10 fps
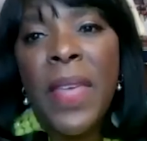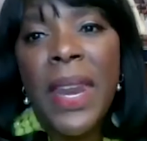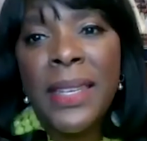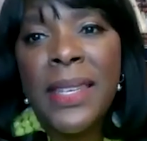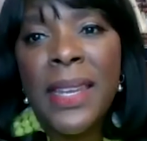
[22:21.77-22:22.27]

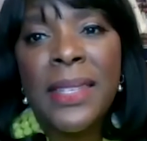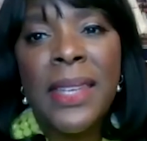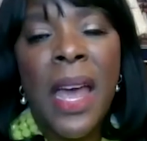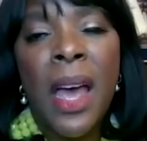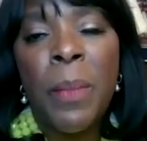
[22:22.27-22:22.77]
that
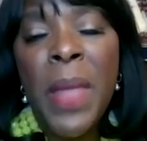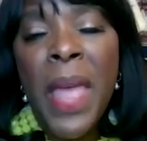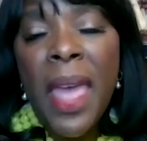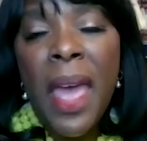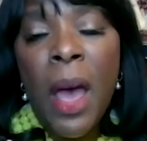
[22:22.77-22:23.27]
exist
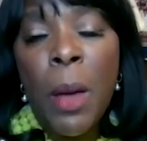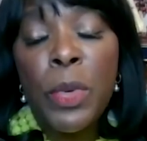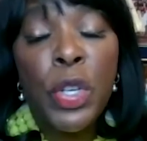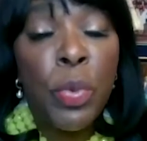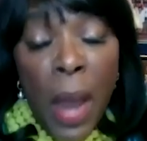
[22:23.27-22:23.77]

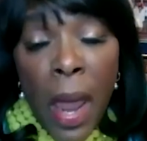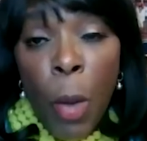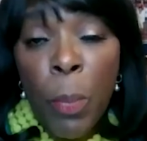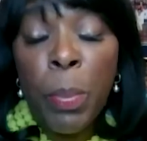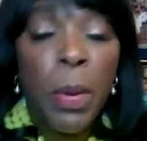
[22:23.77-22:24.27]
to
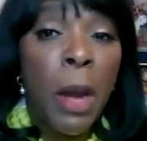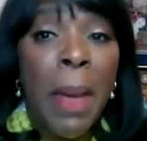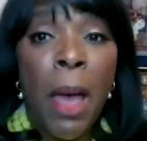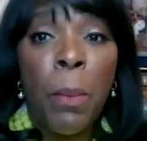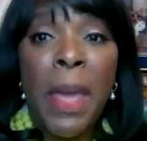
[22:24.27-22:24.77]
help bring
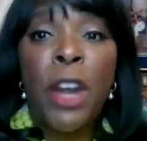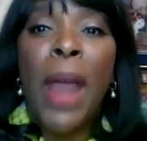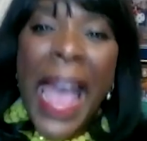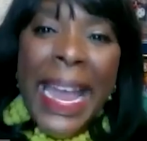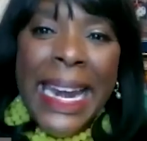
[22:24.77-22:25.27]
about
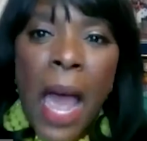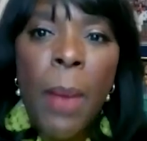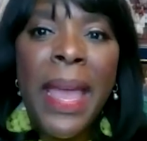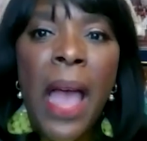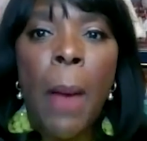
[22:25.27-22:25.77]
better
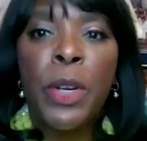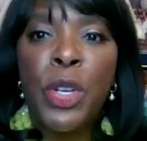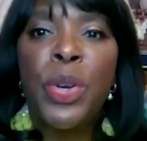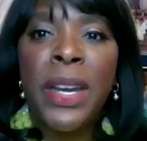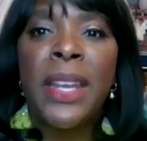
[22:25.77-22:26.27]
economic
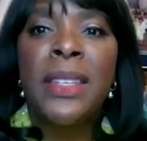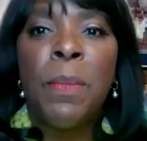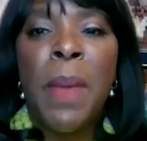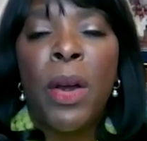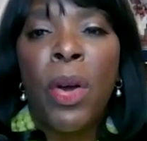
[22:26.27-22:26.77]
opportunities
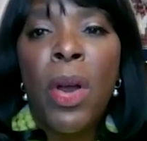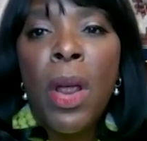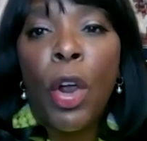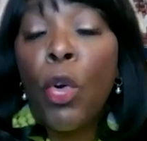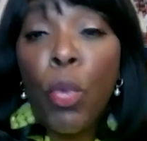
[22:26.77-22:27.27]
and better
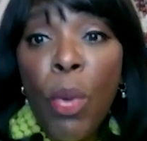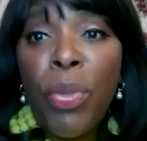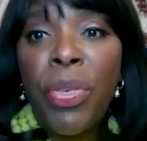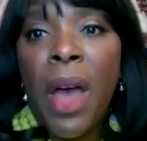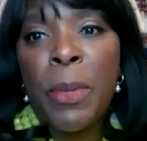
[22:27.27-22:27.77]

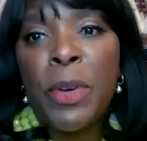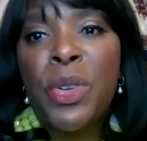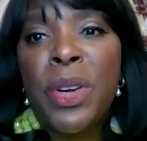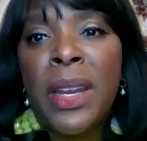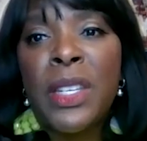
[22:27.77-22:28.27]
growth
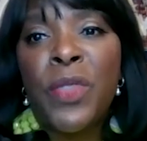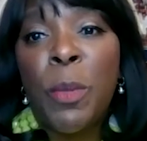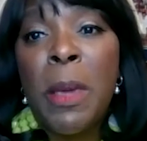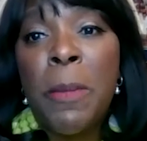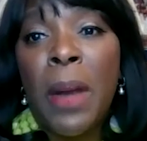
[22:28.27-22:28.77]
opportunities
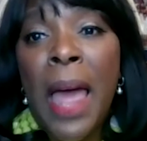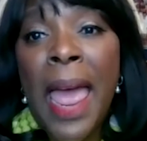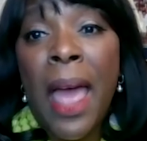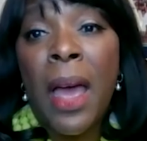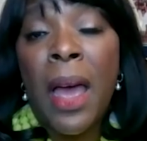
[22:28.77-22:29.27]
for the people
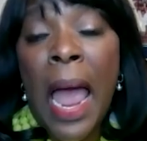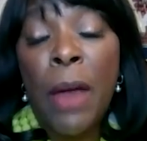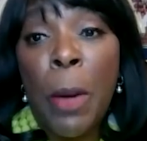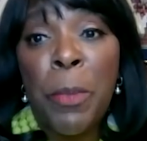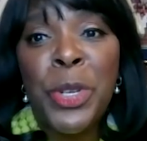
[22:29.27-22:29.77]
I
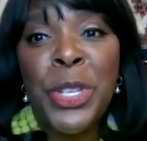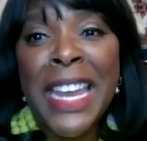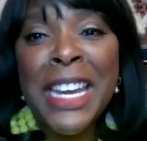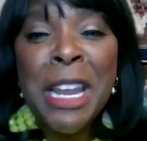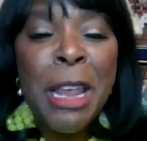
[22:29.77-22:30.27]

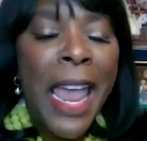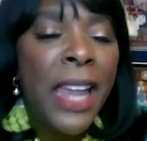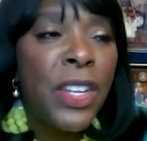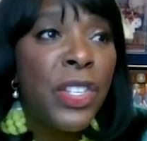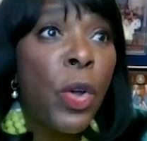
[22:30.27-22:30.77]
represent.
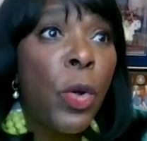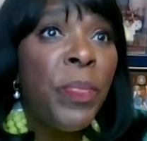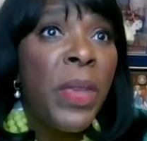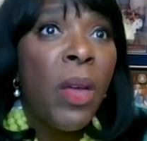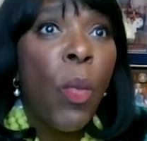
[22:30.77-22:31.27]
And
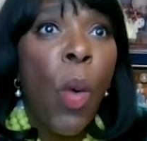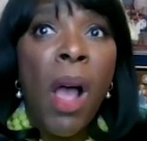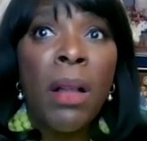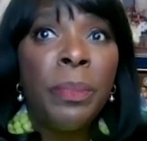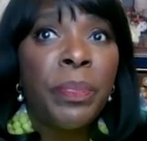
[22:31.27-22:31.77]
so
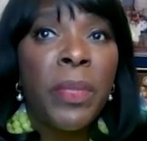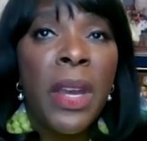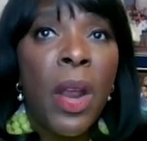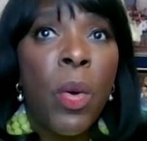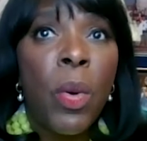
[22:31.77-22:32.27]
while,
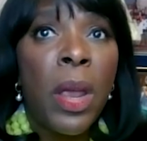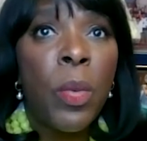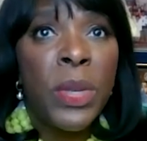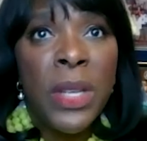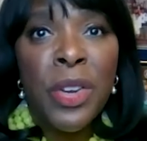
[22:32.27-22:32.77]

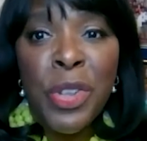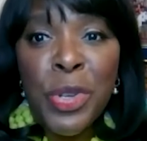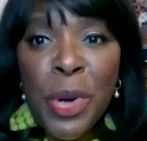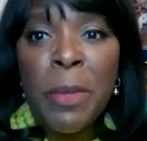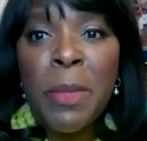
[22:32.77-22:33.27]
it was under
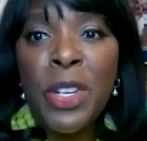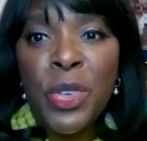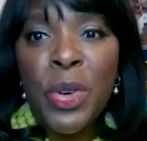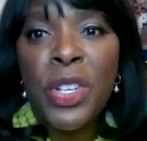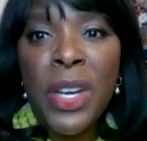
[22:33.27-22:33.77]
the Trump
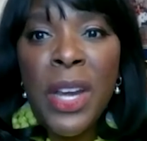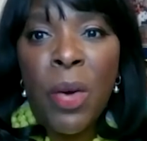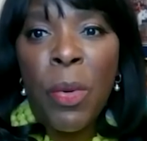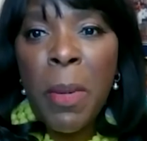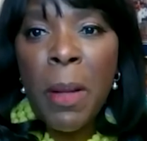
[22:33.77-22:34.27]
administration
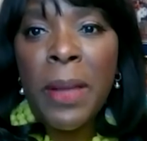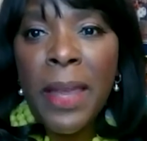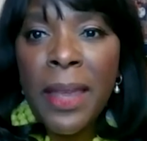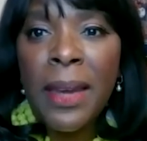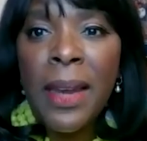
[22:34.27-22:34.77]
and a
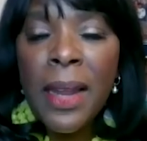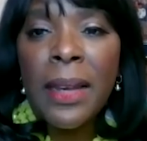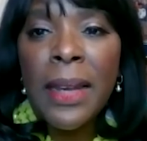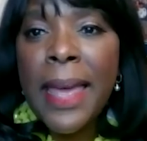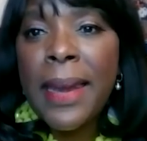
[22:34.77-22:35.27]

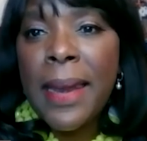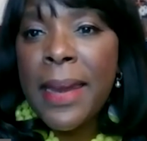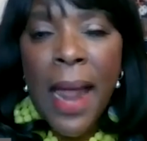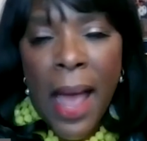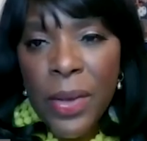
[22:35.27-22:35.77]
Republican-led
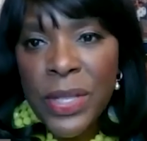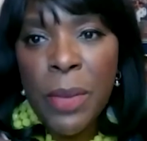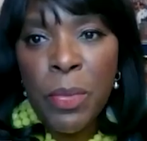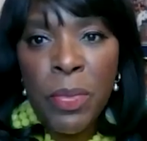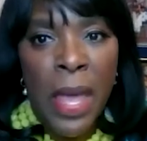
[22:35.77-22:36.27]
House
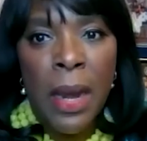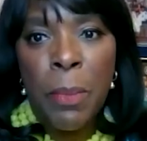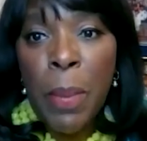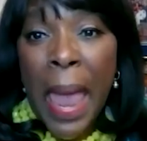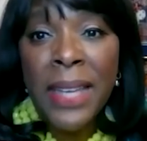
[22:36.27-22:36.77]

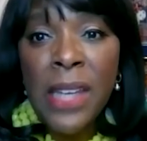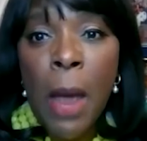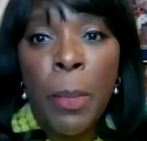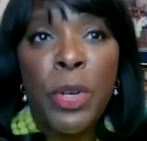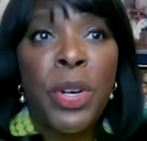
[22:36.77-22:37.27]
that passed
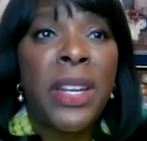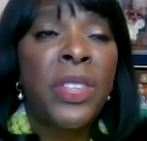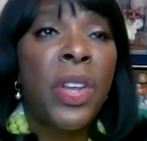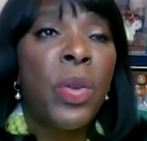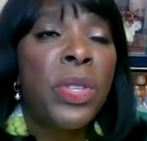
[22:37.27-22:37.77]

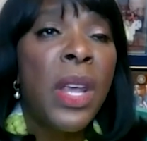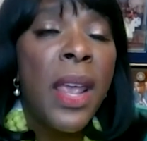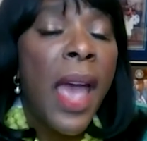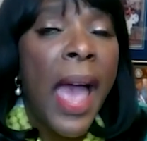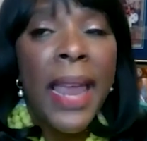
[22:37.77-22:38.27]
Opportunity Zones,
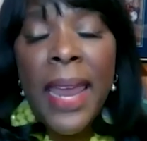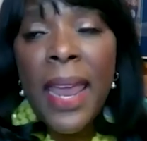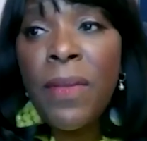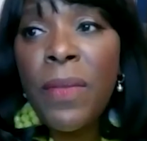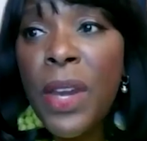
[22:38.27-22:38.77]
I
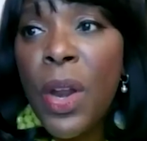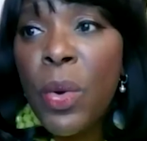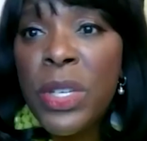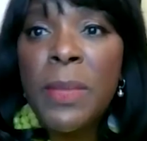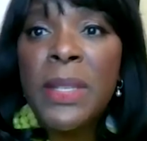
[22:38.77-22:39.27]
gave,
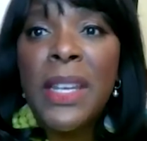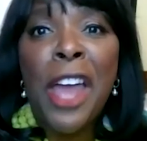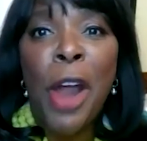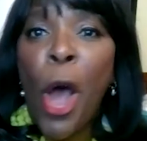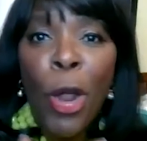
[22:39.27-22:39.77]
Tim
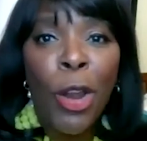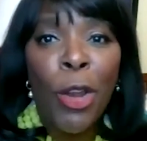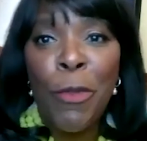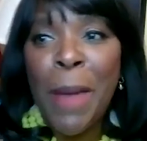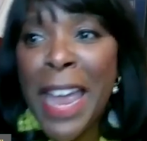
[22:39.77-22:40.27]
Scott
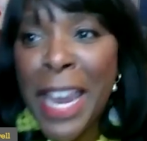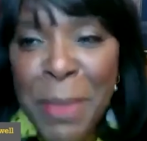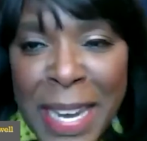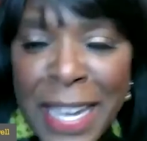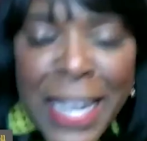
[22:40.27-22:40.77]
all of my,
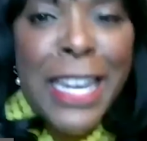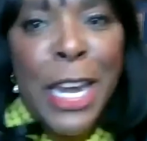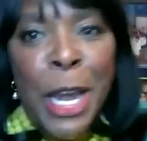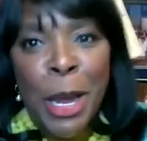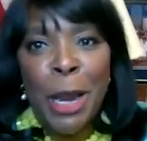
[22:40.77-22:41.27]
he
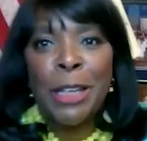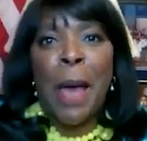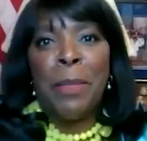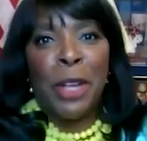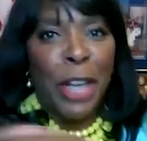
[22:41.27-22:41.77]
didn't
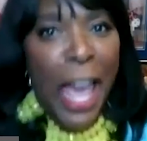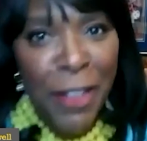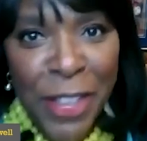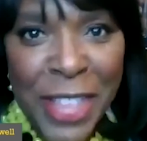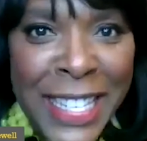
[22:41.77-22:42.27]
adopt a
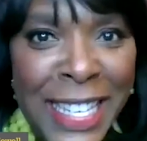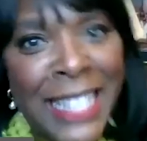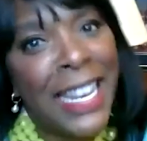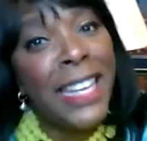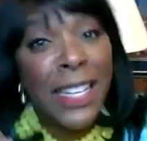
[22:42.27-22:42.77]
lot of the things that
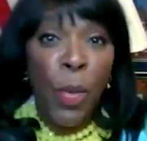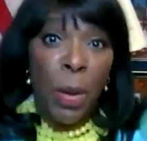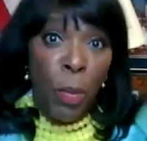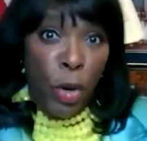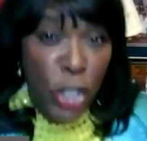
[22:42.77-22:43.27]
I said because I
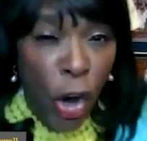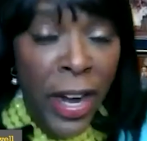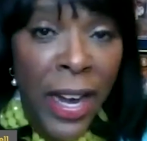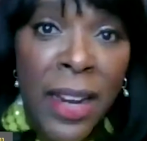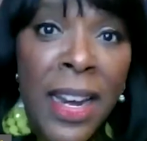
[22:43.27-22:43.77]
wanted more
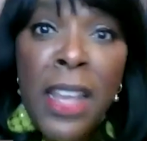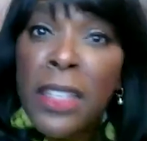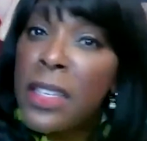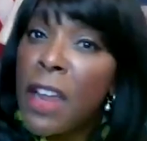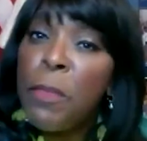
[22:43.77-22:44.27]
targeted
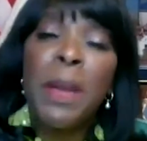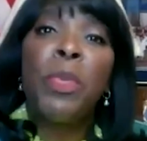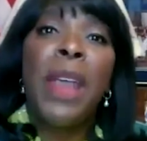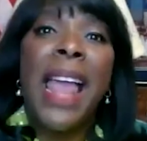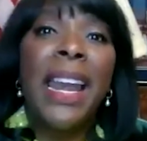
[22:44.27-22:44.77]
stuff.
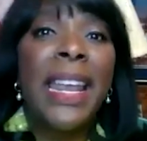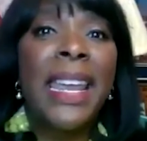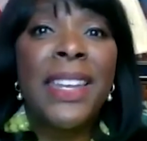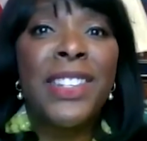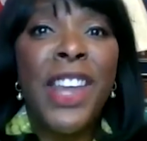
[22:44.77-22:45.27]
But
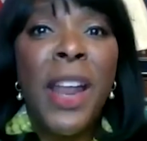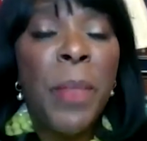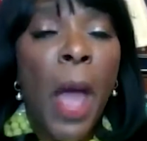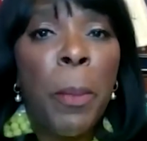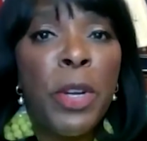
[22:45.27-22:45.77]
reality is
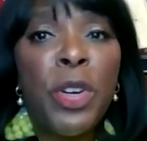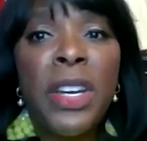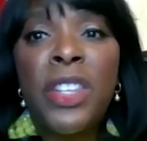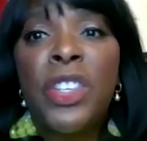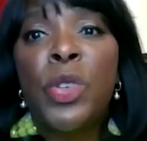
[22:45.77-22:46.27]

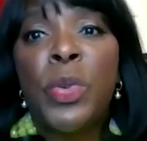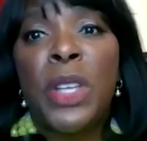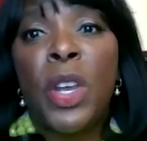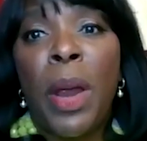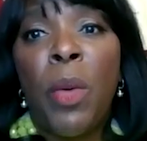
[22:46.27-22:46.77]
Opportunity Zones
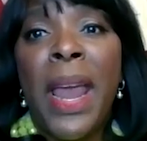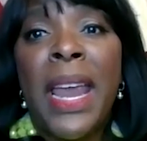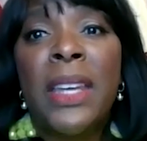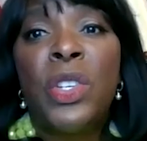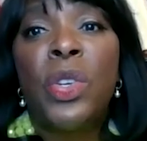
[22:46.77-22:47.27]
was a great
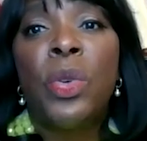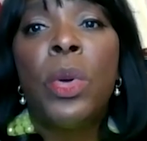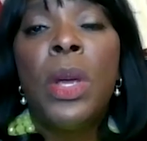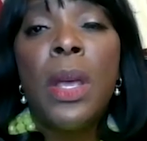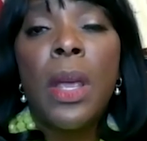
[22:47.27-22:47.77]
way to